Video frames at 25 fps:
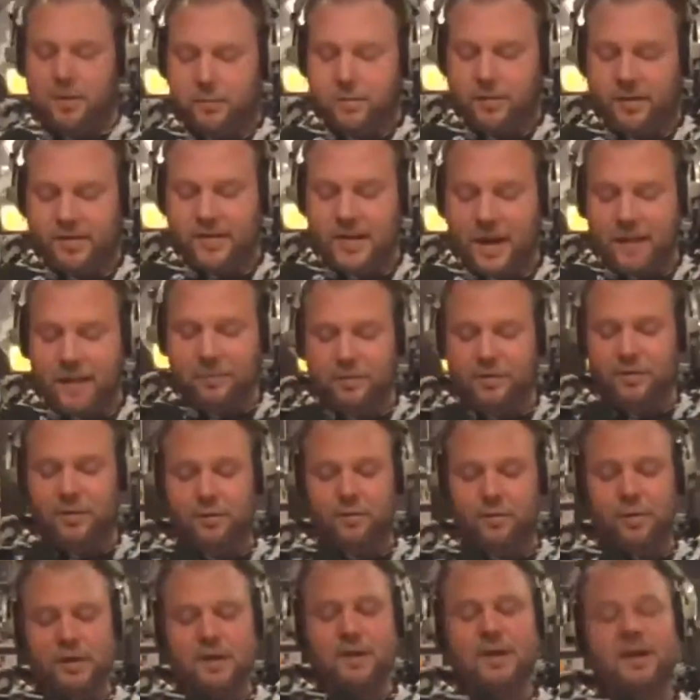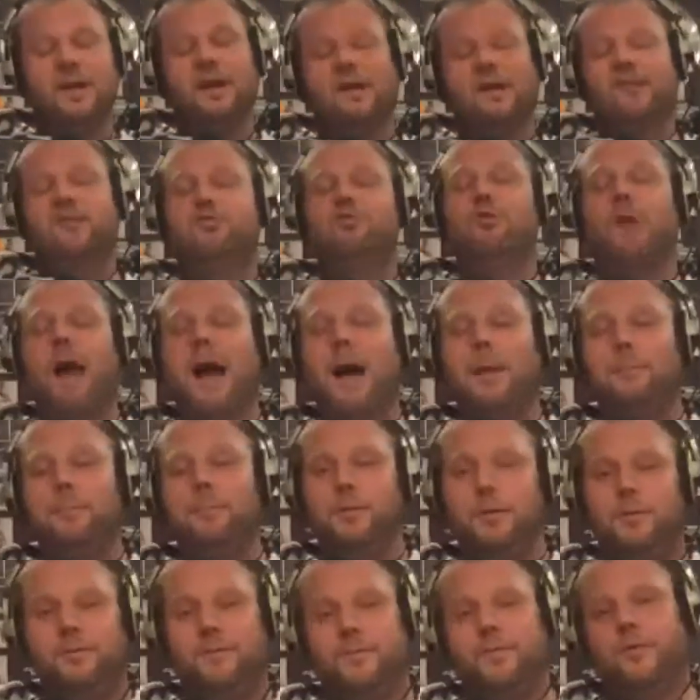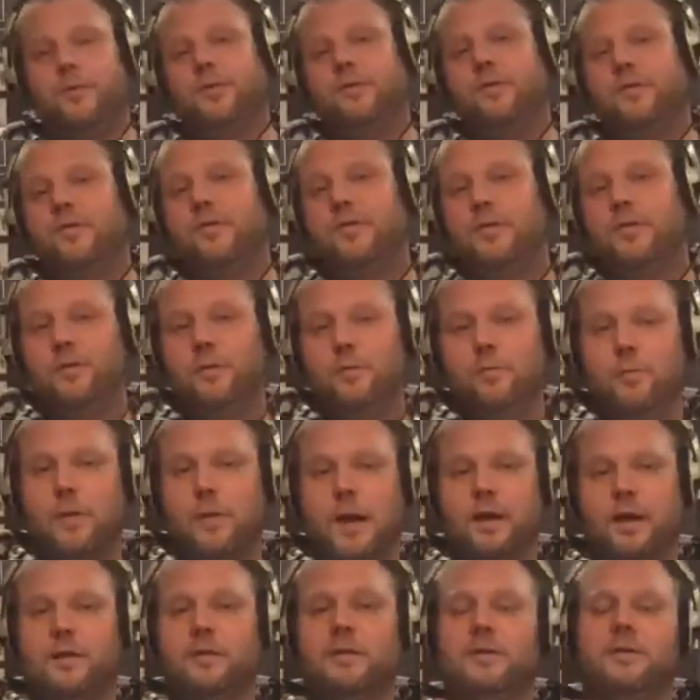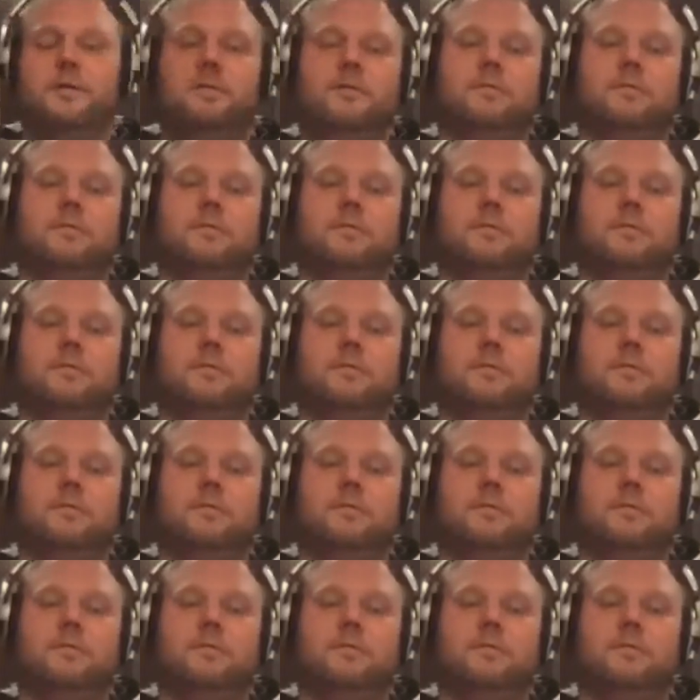But step 2 is drop your first record.